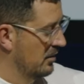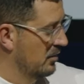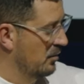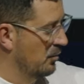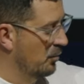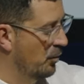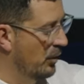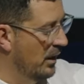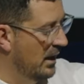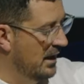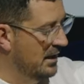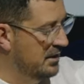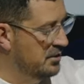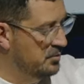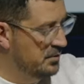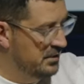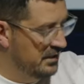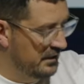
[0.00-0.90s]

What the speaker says: Why do we